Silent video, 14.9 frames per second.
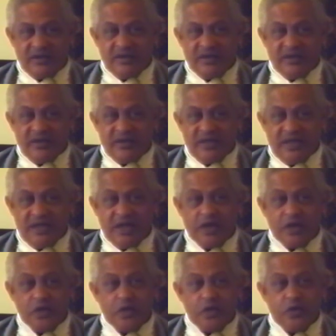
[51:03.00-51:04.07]
the
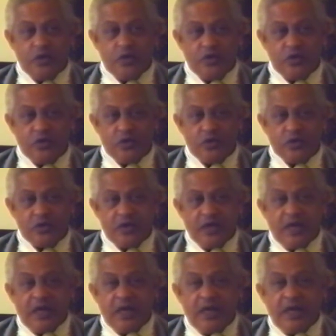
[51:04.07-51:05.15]
good thought
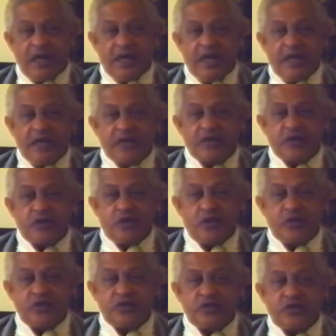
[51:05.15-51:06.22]
in his
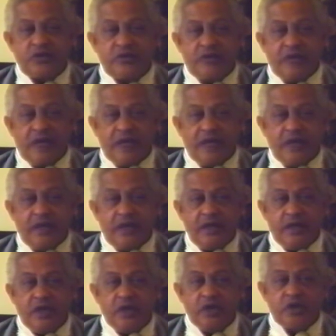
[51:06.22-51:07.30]
conscious
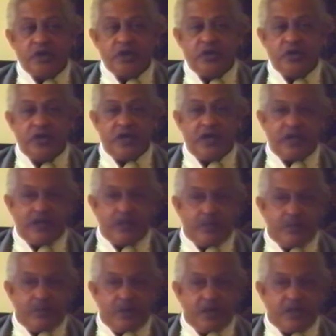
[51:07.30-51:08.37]
mind, so that
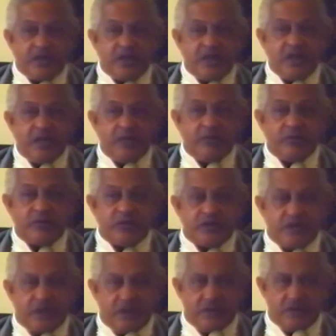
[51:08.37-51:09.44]
that person
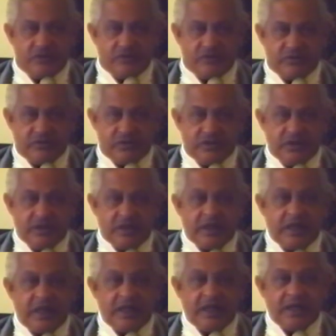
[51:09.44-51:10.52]
himself
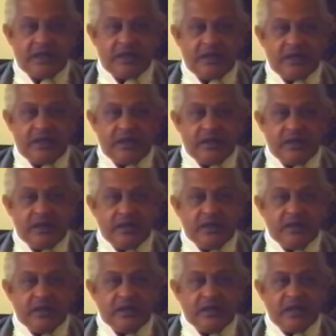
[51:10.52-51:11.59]
can
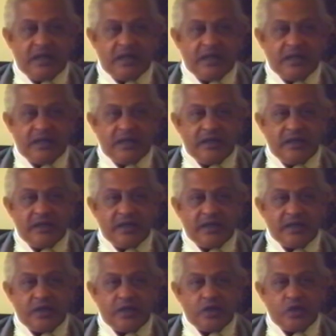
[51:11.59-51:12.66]
get
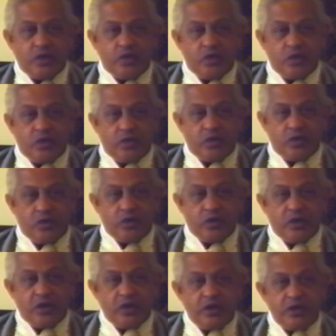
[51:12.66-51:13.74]
that good thought
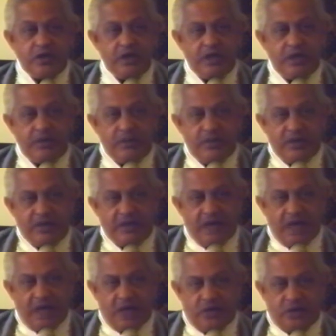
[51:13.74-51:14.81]
deeper
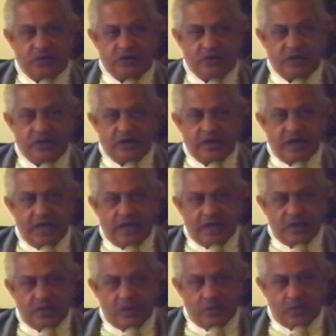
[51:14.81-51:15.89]
down
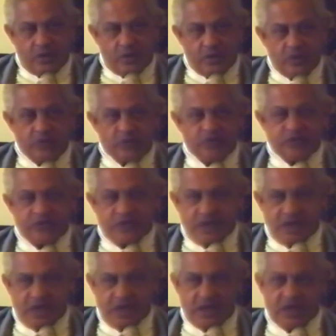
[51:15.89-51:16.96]
and
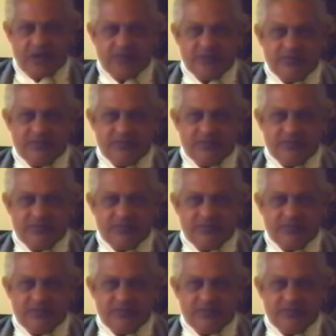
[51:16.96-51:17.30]
alter